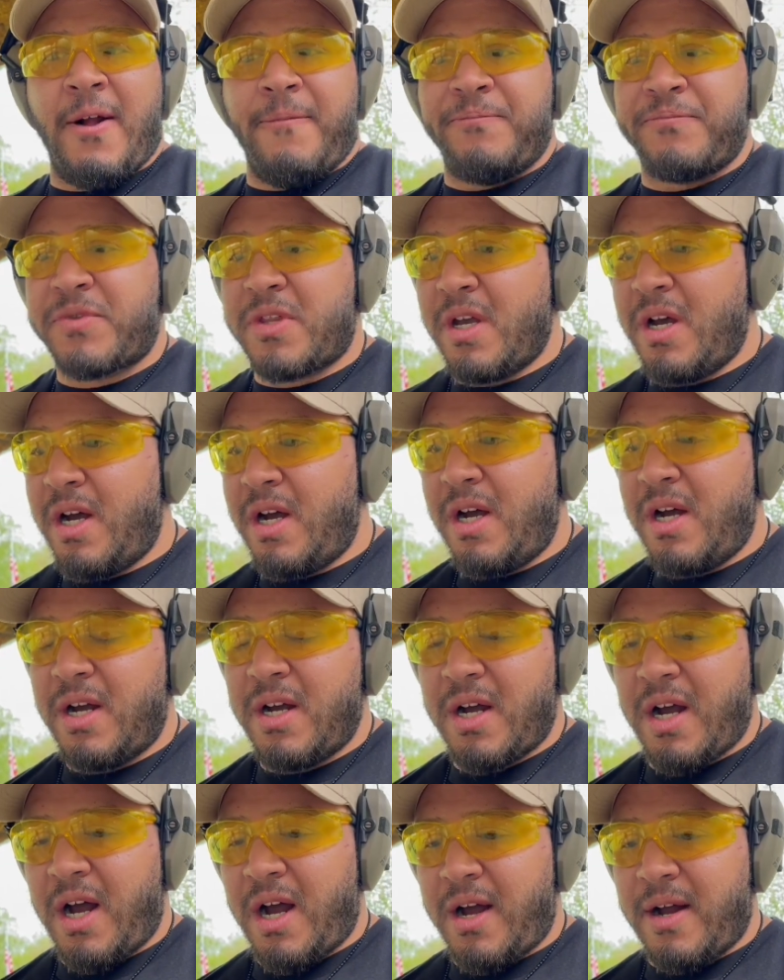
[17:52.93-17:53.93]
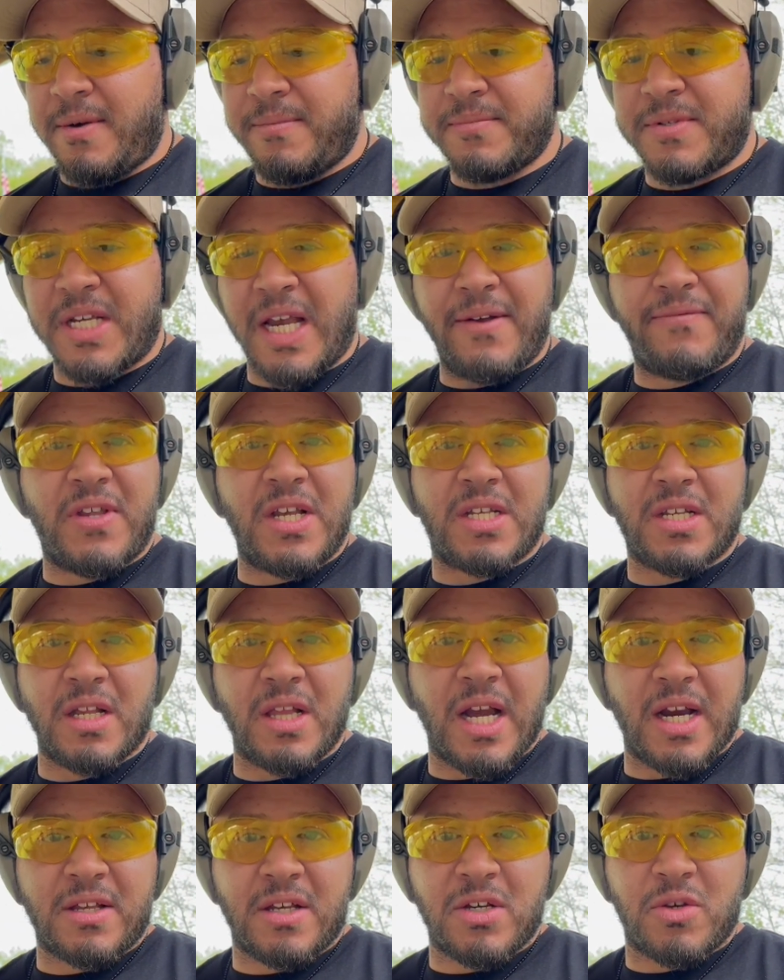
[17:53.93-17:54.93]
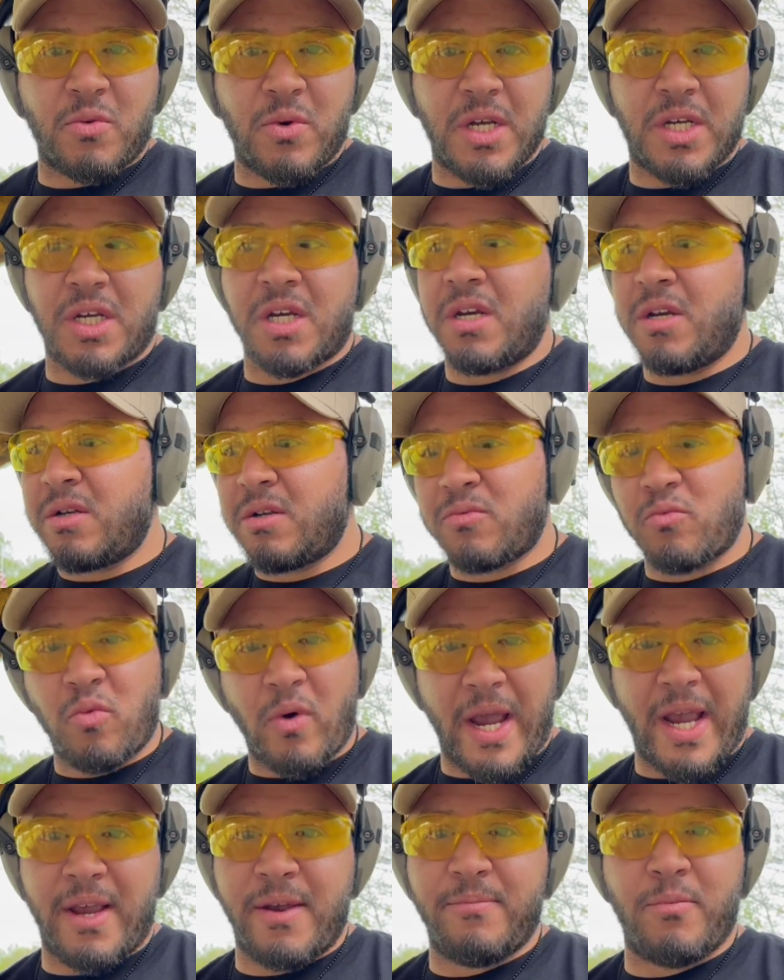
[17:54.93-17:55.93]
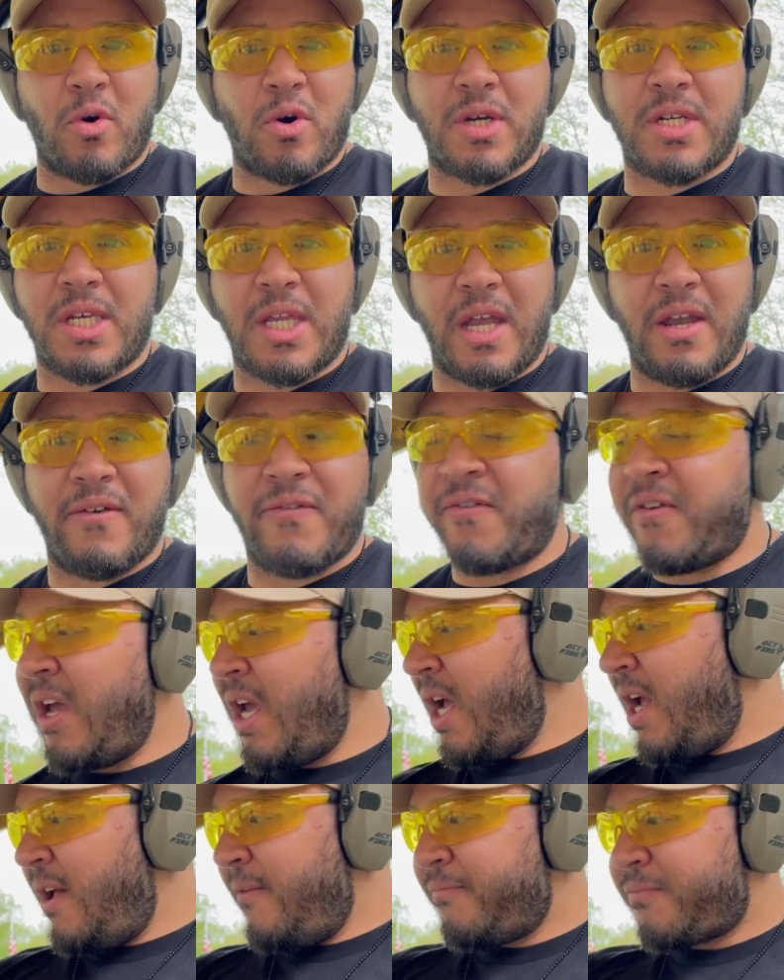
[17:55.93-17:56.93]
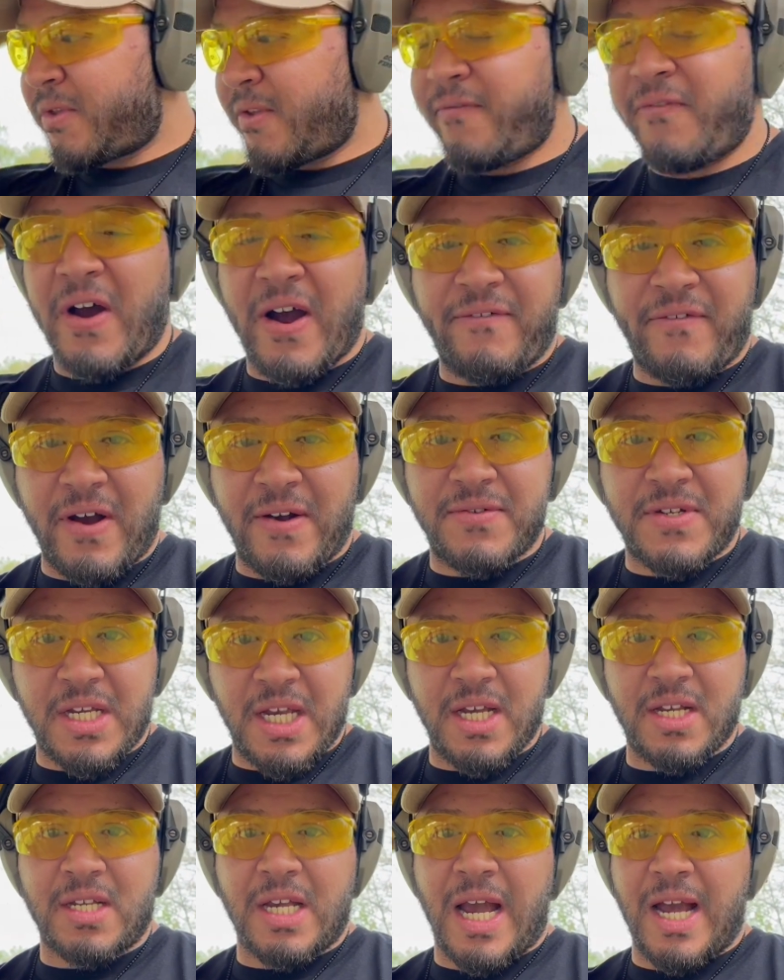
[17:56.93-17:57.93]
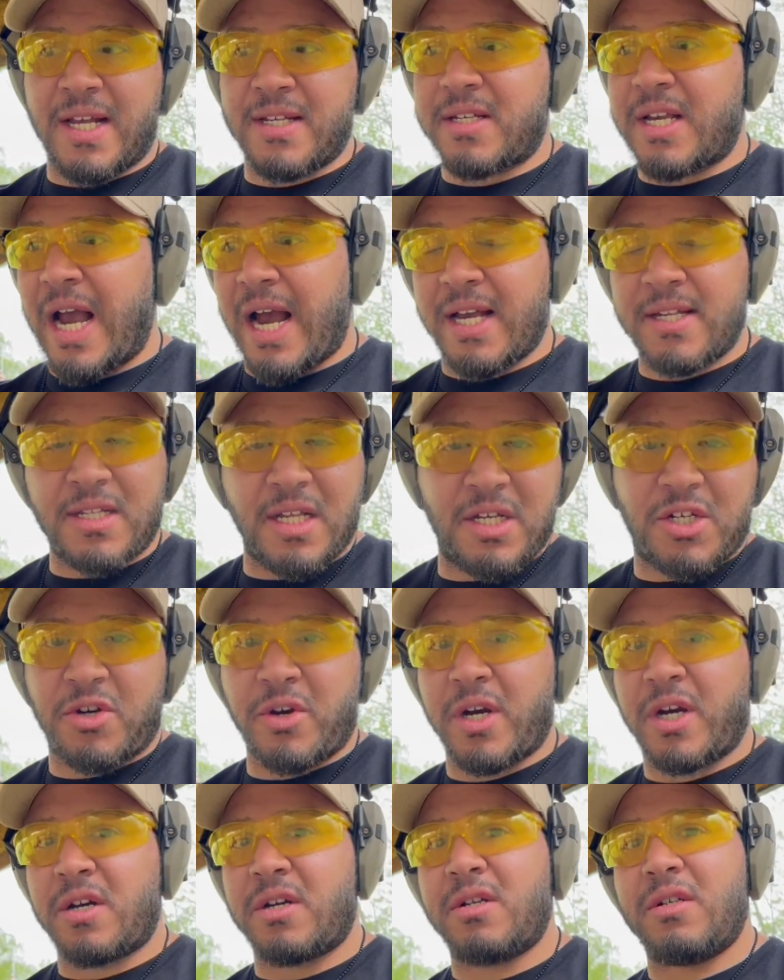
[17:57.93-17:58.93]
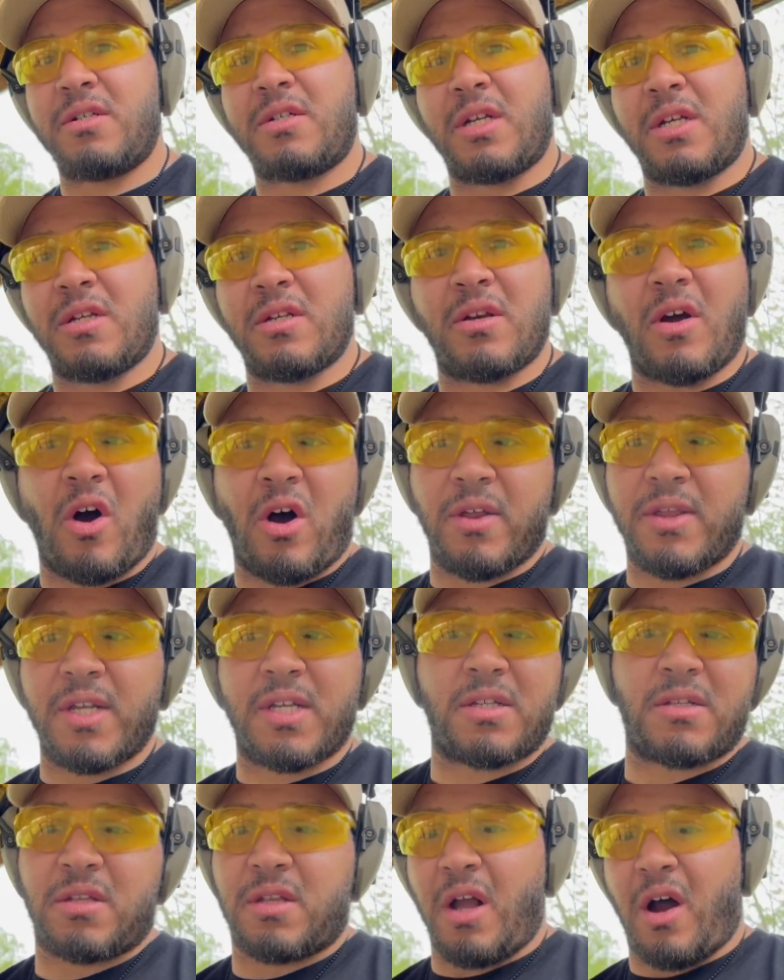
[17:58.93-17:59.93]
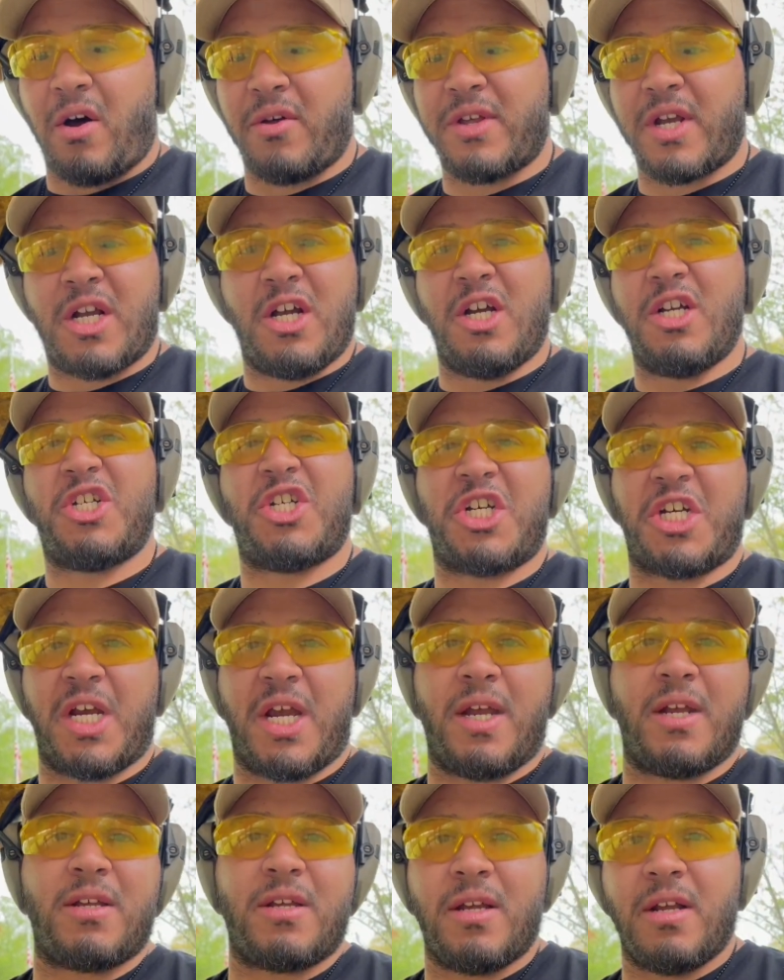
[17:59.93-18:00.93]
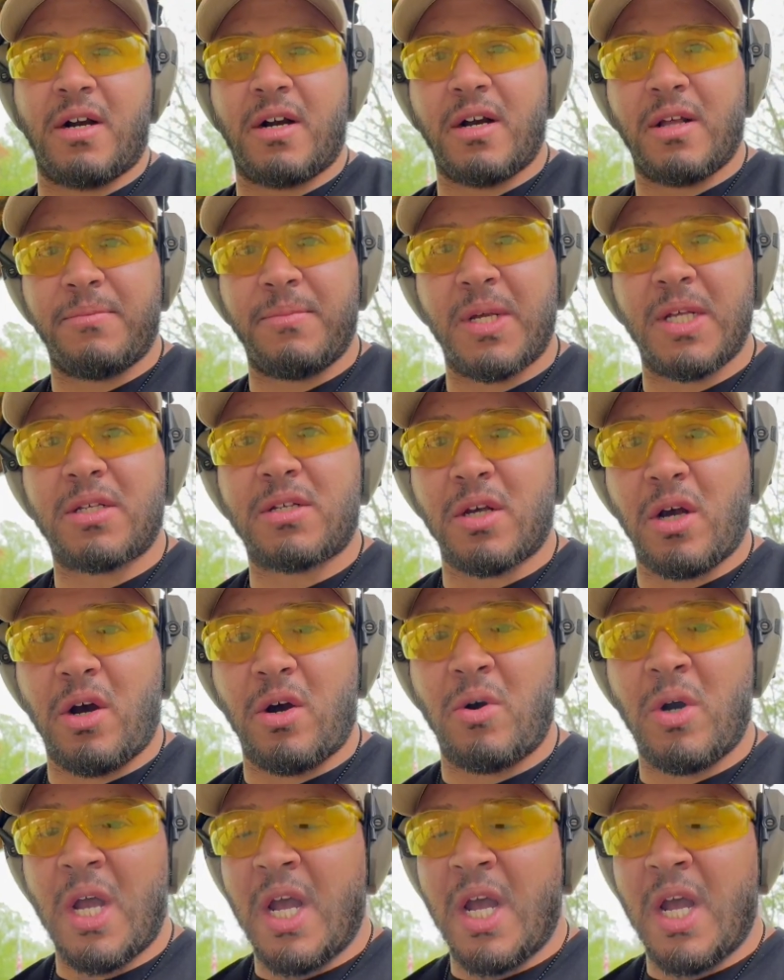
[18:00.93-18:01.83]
the safety selector switch way more stiff. The 5.56 has Geisley triggers and all the good shit. You know what I mean? So